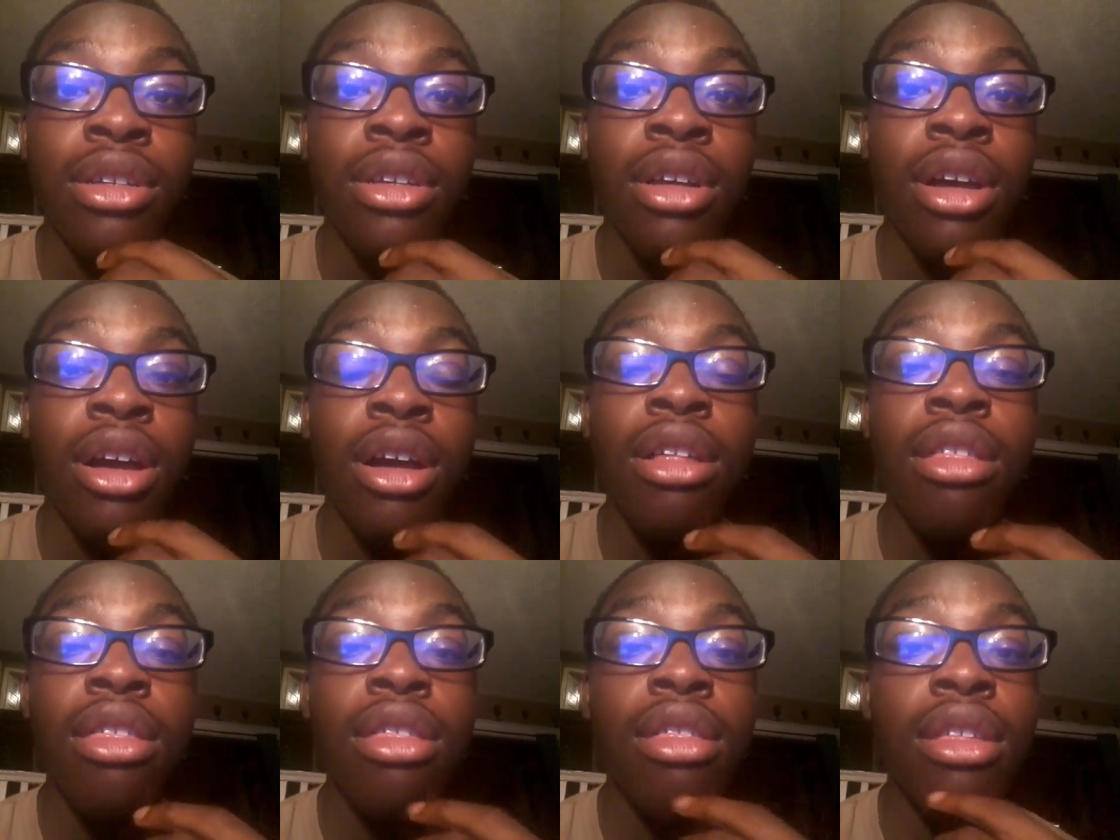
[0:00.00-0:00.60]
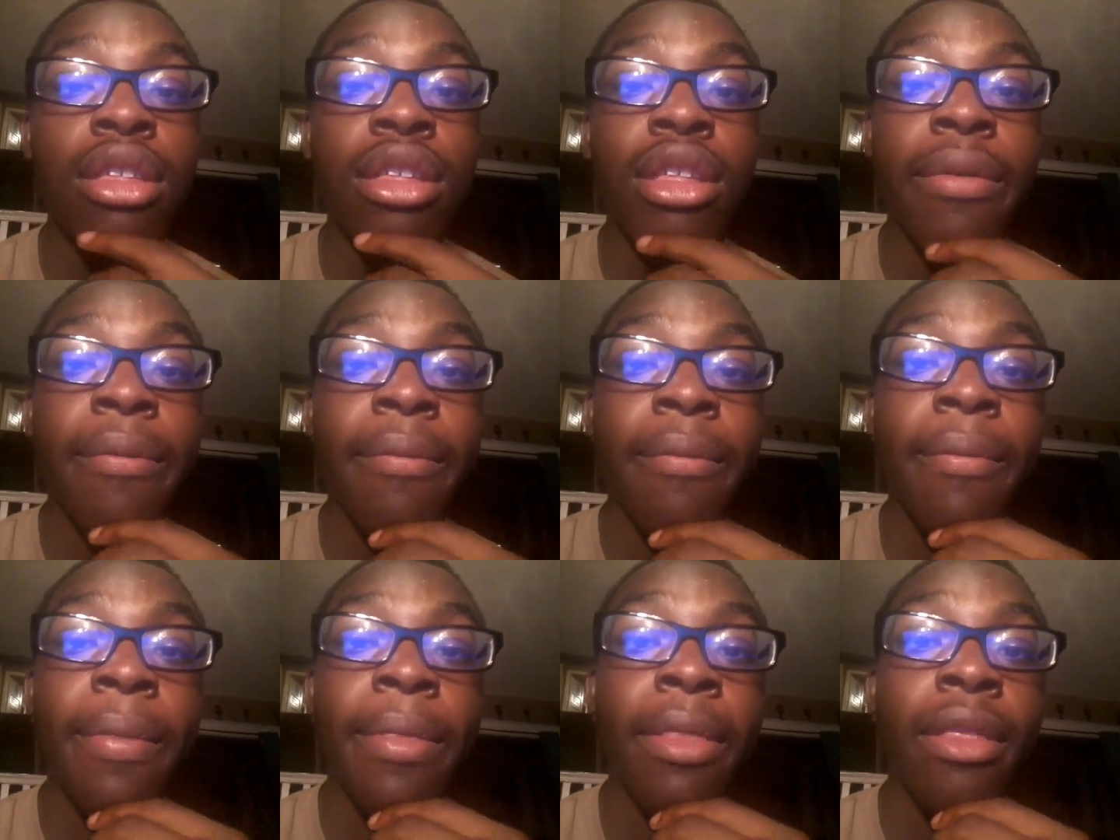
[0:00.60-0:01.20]
Honestly,
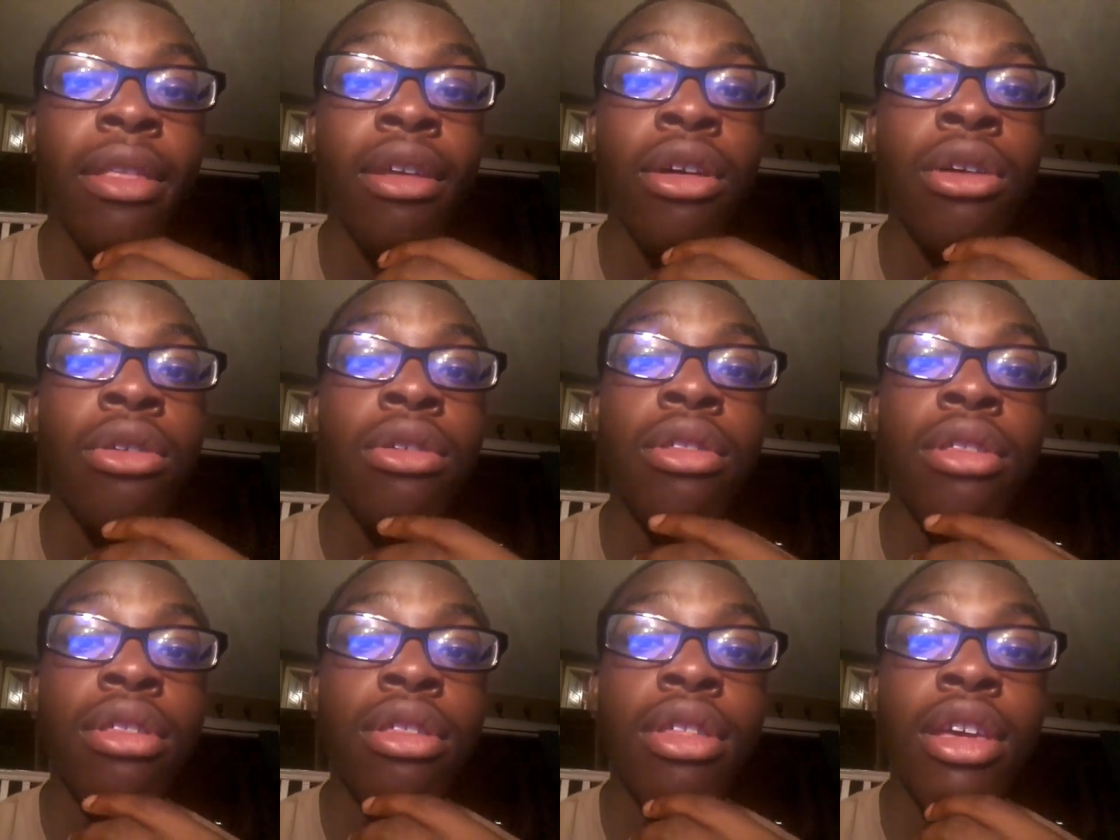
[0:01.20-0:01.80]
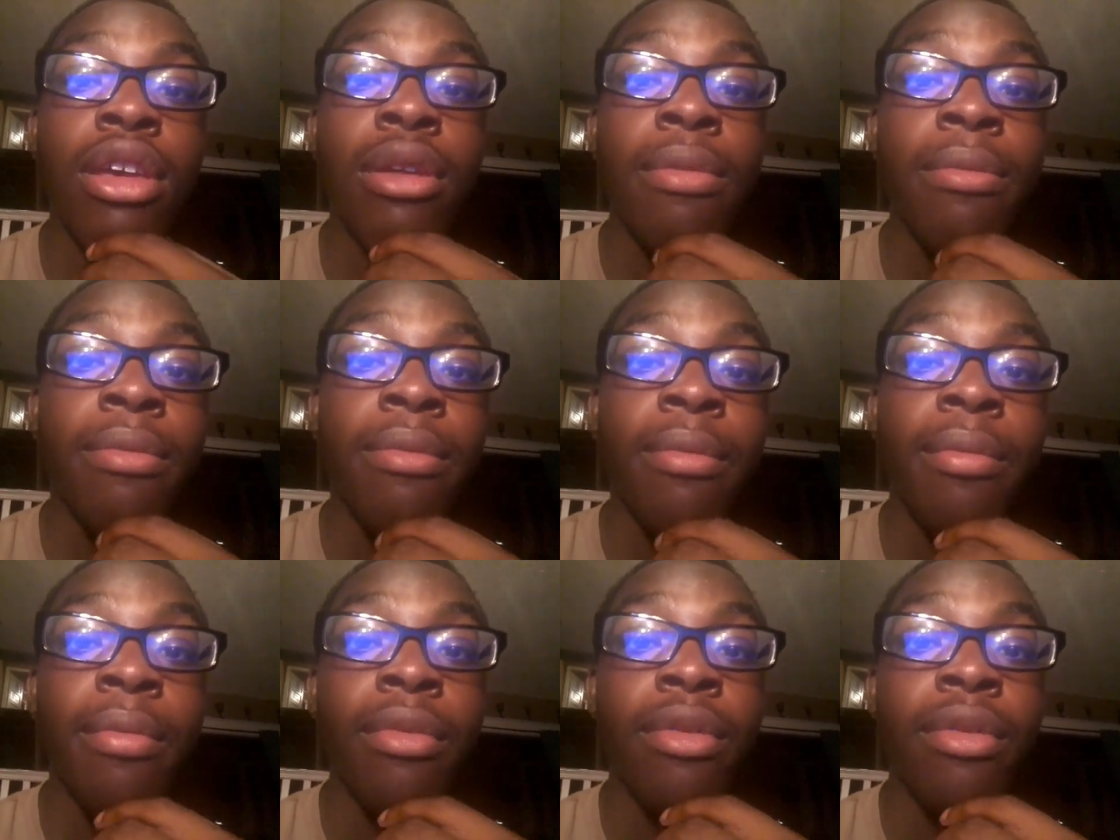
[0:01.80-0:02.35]
going in this game,